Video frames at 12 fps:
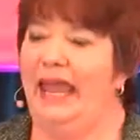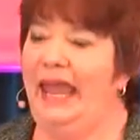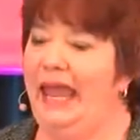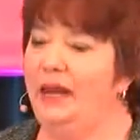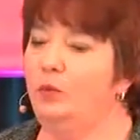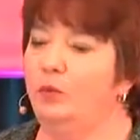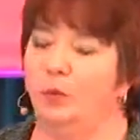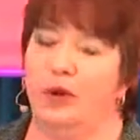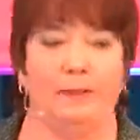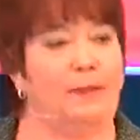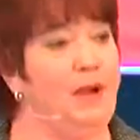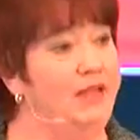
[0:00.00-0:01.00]
And when
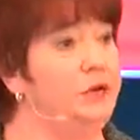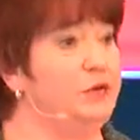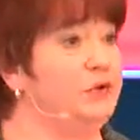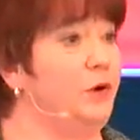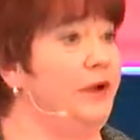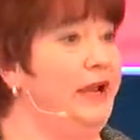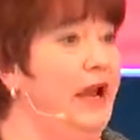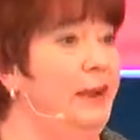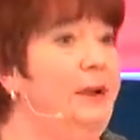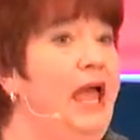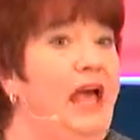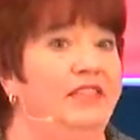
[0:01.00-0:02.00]
my mother was growing up,
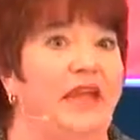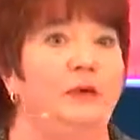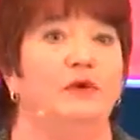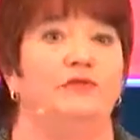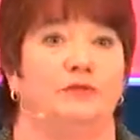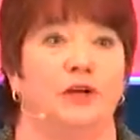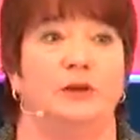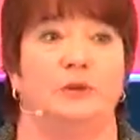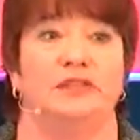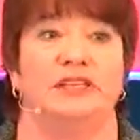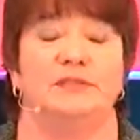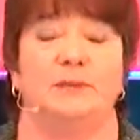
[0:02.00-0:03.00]
they would
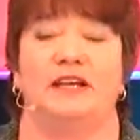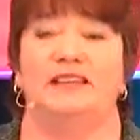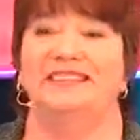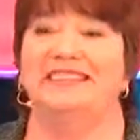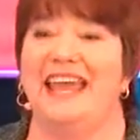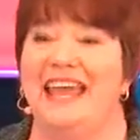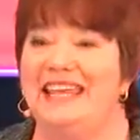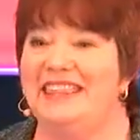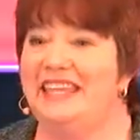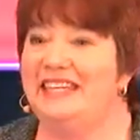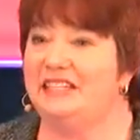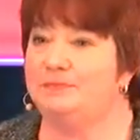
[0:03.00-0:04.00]
frequently spend a
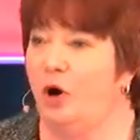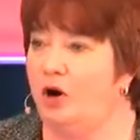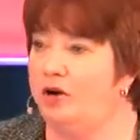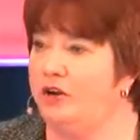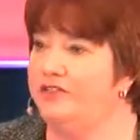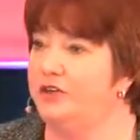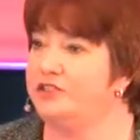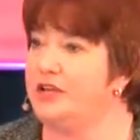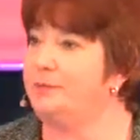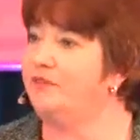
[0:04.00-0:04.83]
lengthy part of their summer